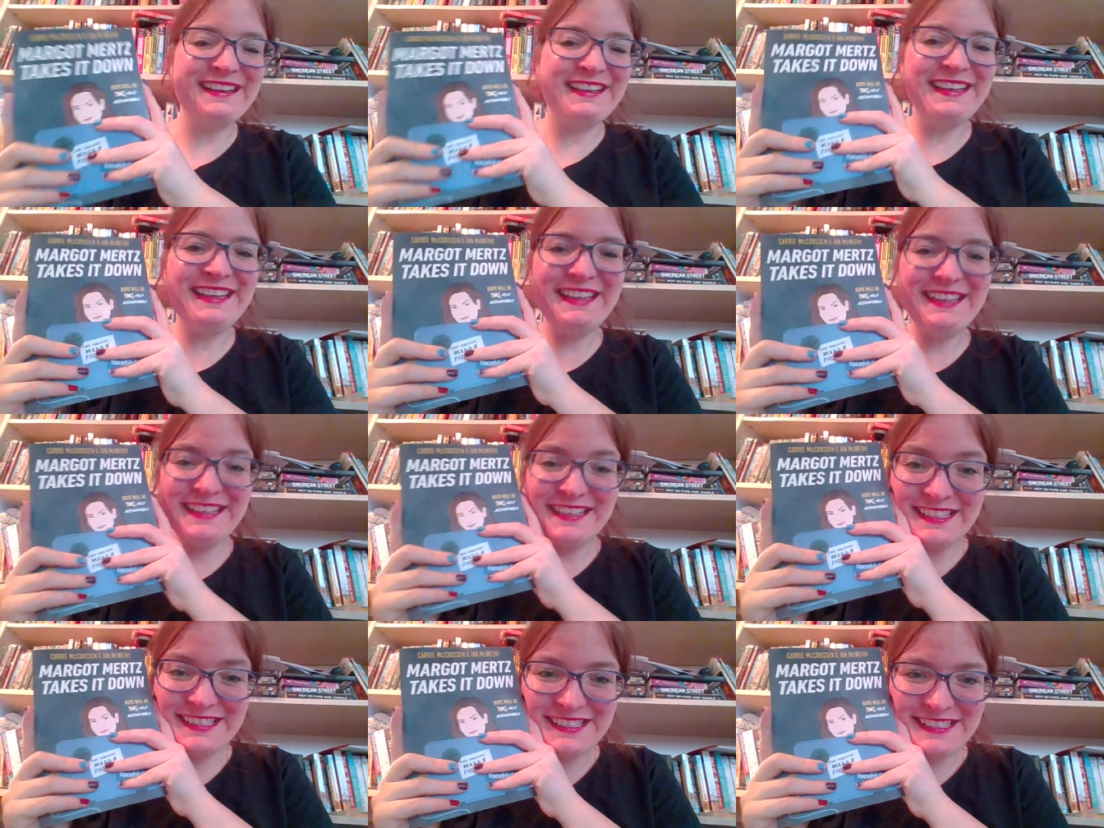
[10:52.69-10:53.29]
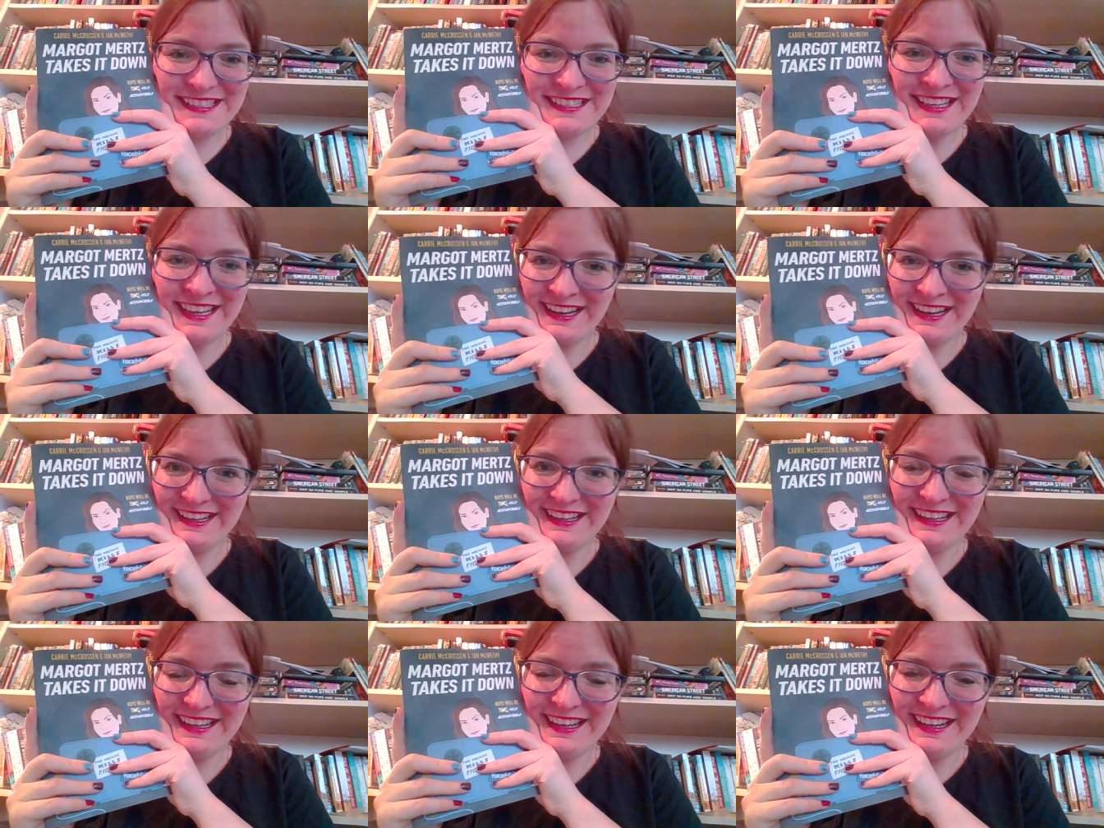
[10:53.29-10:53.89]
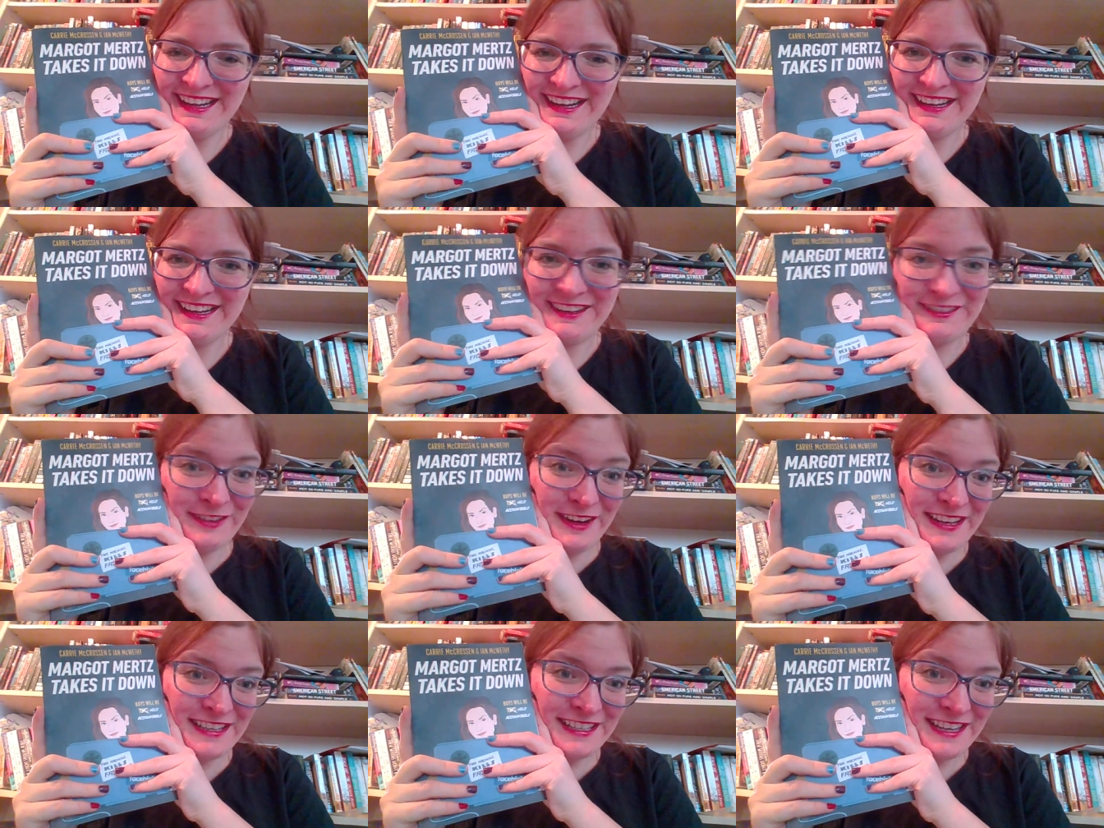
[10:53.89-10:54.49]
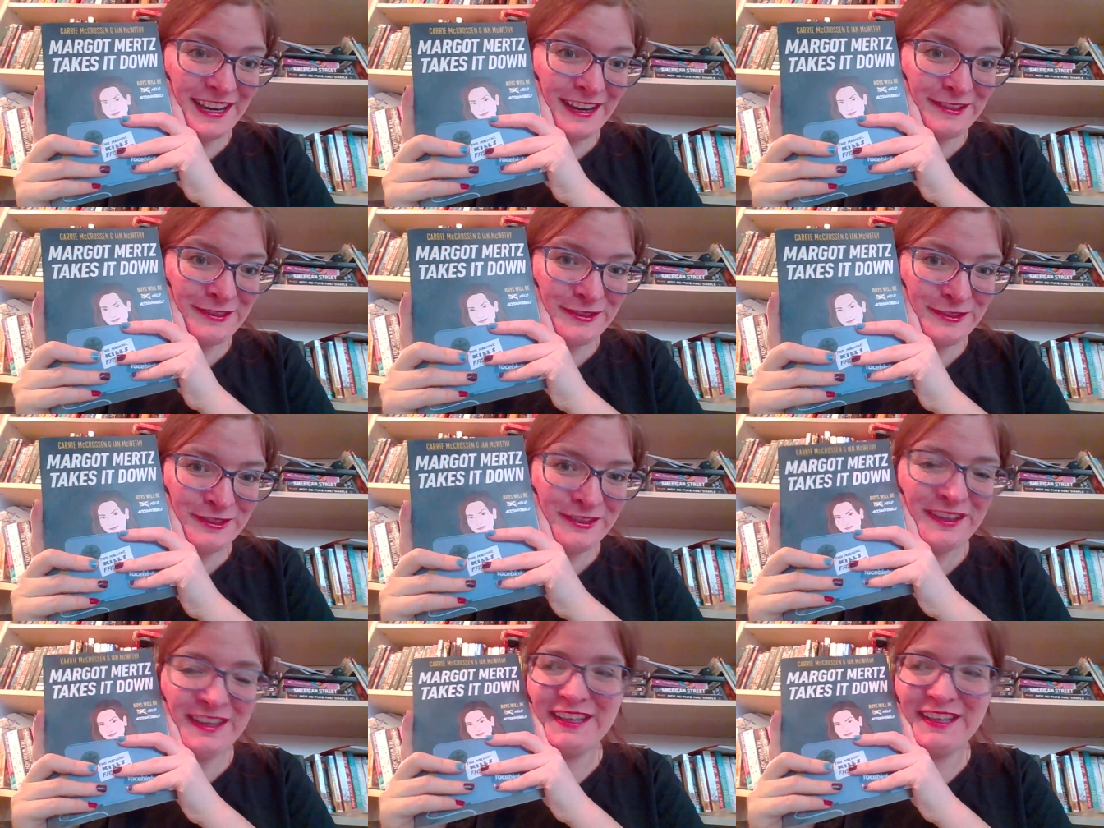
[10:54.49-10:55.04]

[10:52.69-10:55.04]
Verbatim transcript: He is, yeah, a great character.